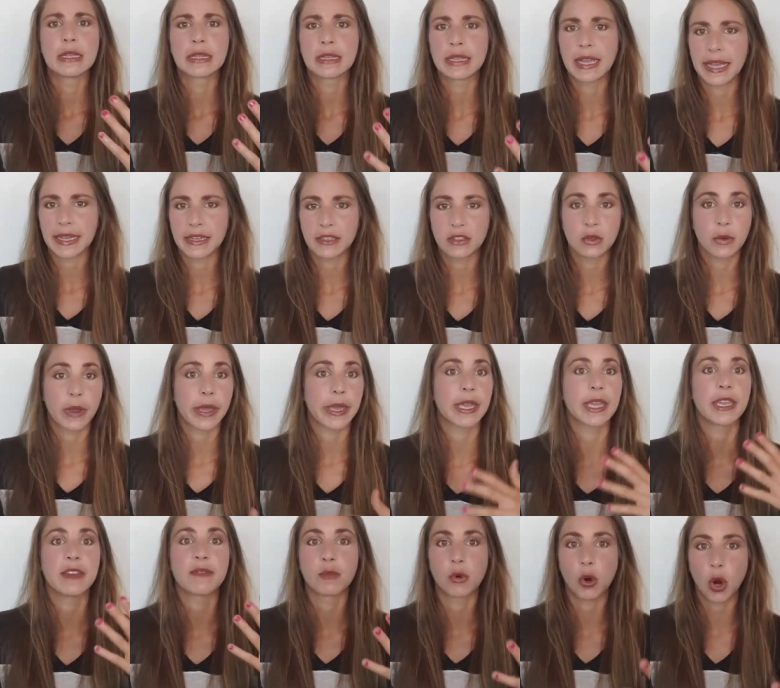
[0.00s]
likes so I
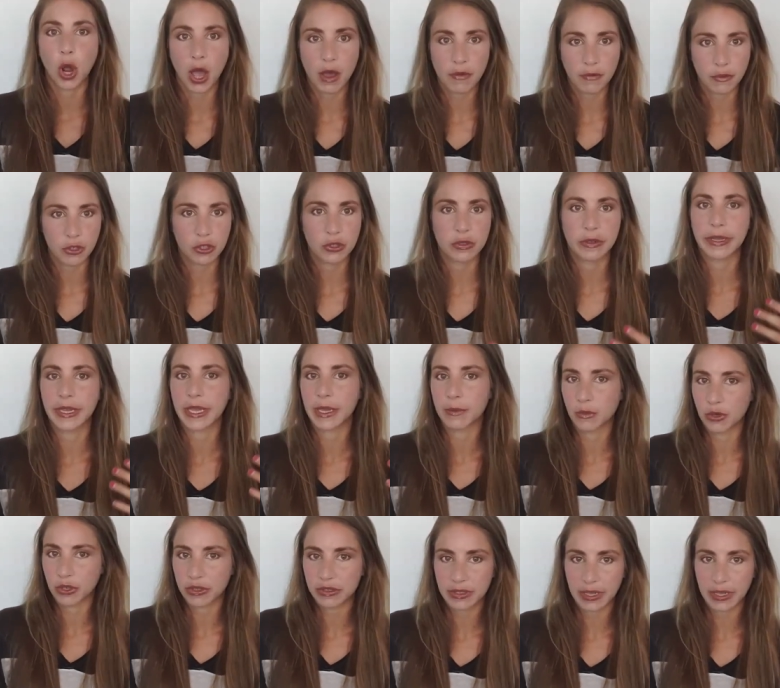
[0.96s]
can get more offers so I can get more